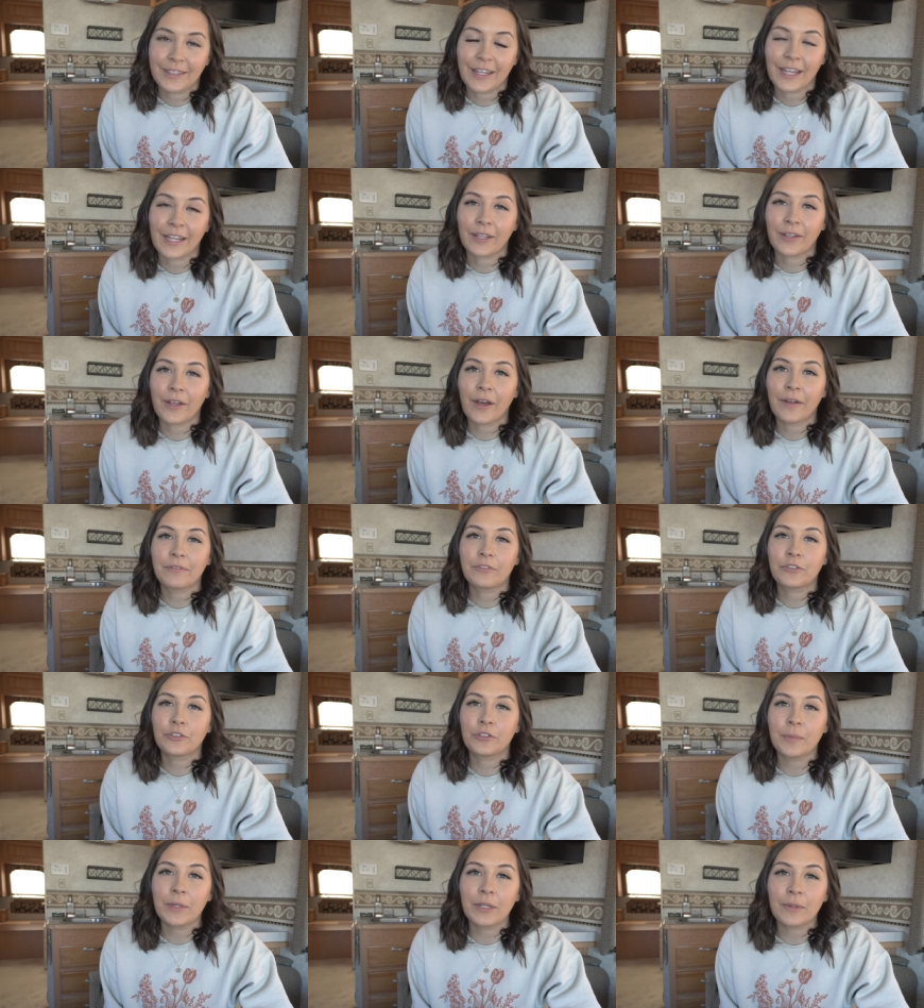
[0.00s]
Like a lot of
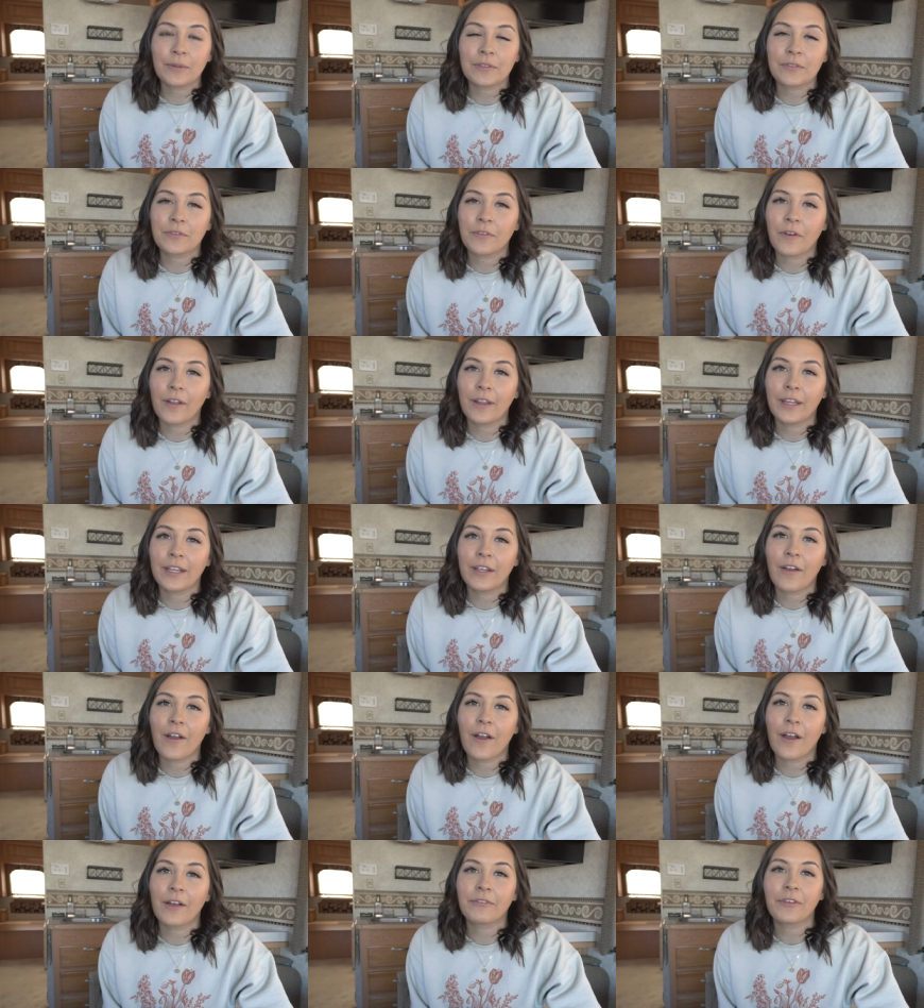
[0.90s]
trimming was falling
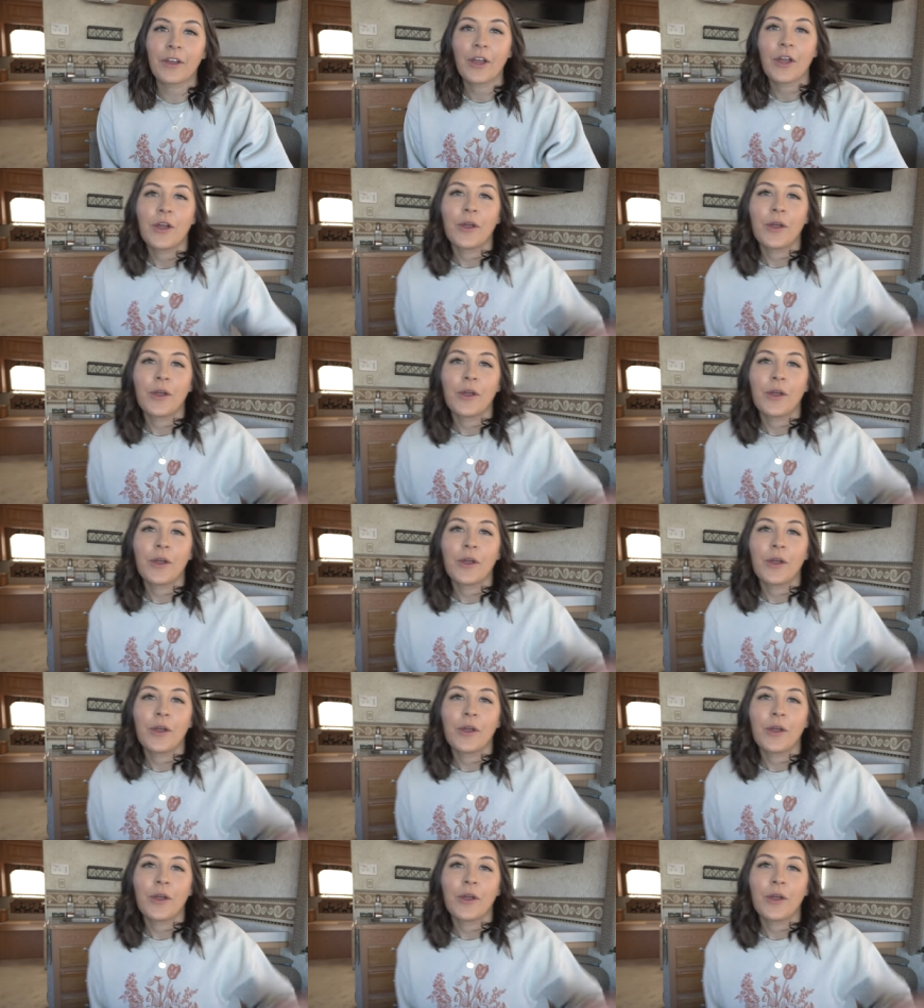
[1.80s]
off